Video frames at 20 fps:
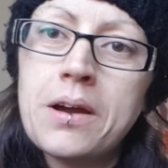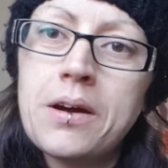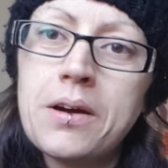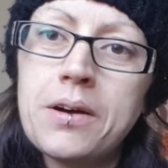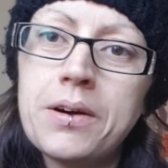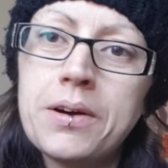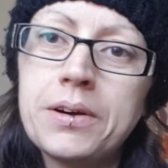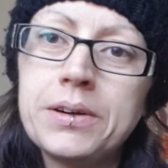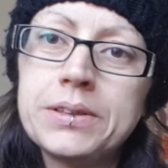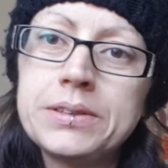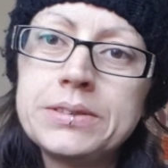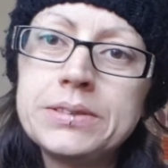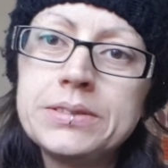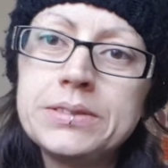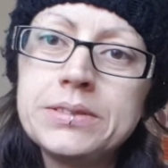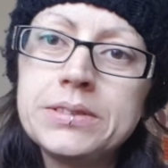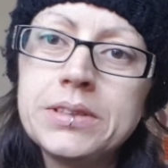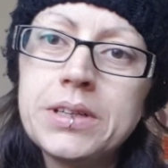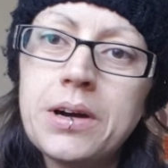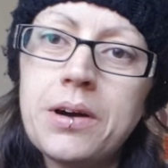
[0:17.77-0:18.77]
our
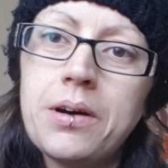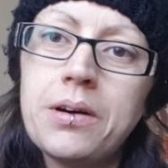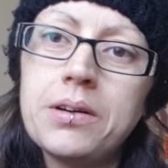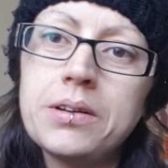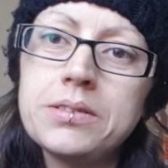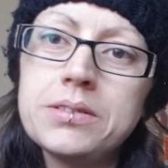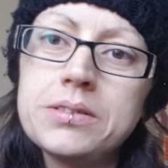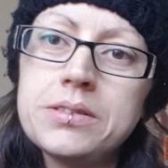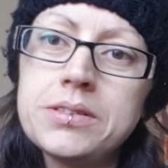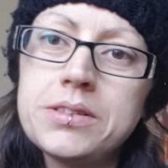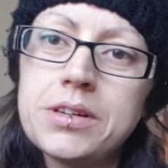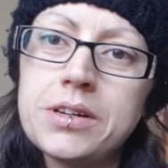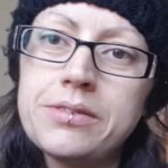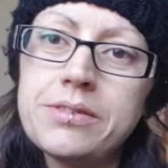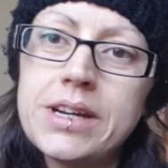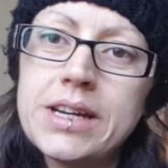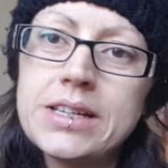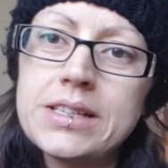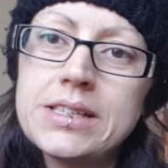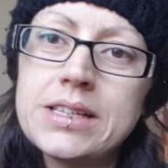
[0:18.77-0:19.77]
art
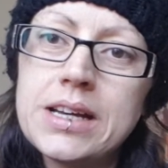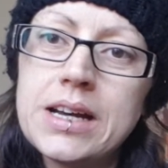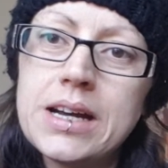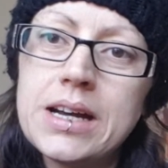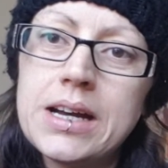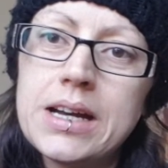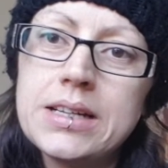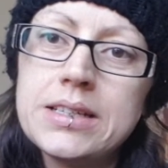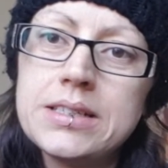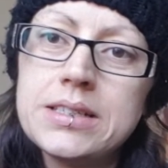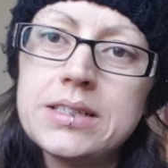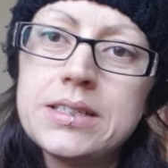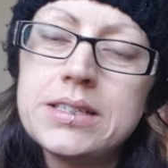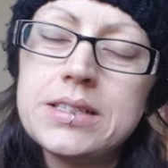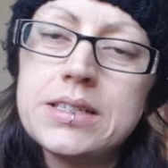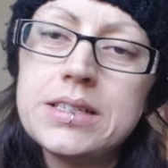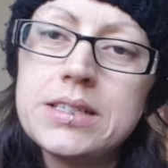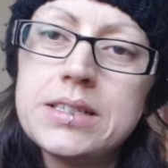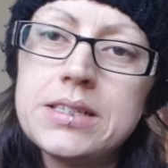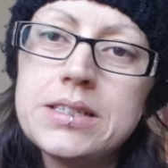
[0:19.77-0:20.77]
director and
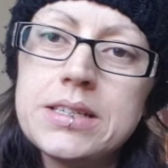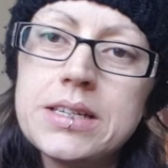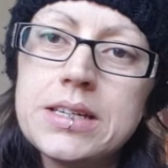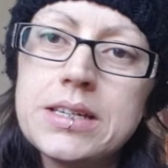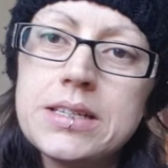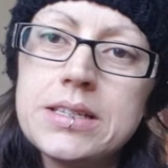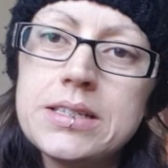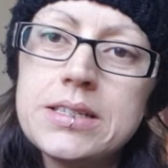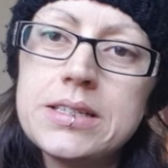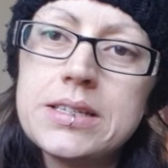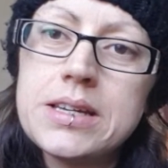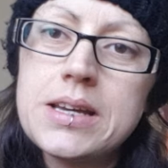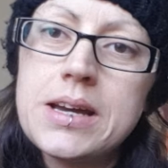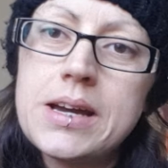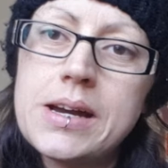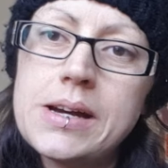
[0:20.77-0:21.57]
assistant.